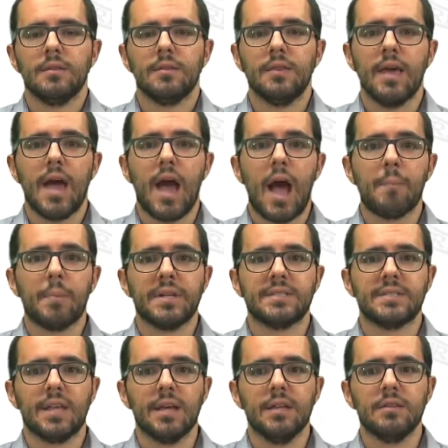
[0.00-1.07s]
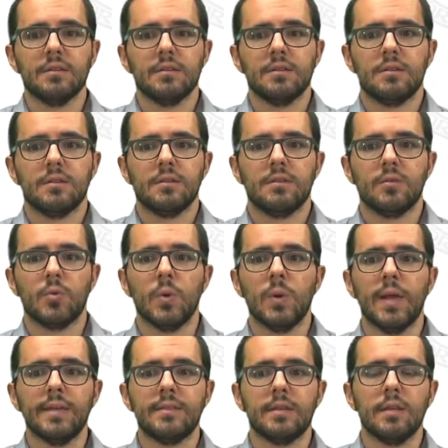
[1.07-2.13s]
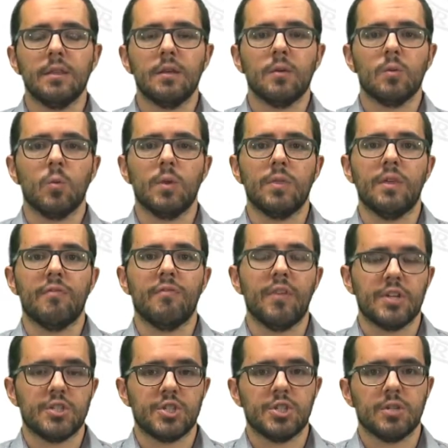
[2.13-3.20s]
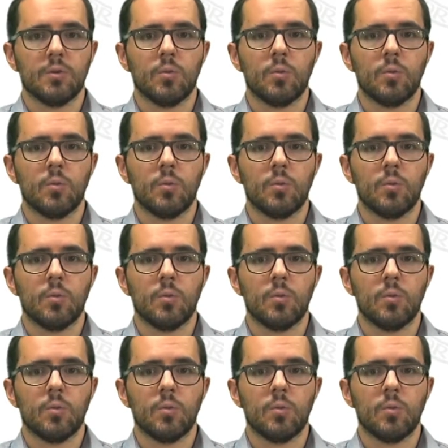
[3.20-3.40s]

the app state related with the fetch.